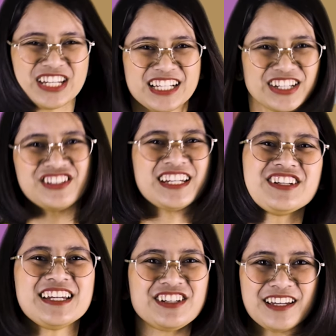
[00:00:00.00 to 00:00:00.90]
shake, shake,
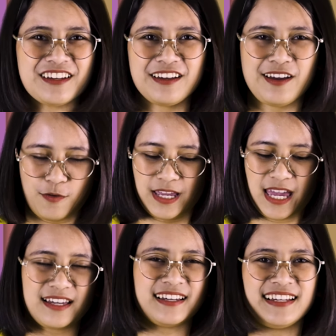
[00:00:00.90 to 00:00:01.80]
shake, shake. Okay,
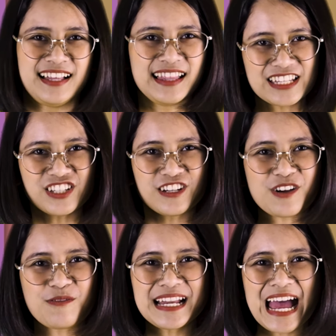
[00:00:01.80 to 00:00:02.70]
let's check
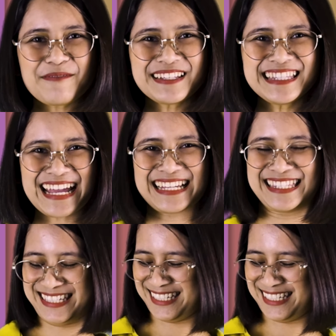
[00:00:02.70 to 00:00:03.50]
what happened next.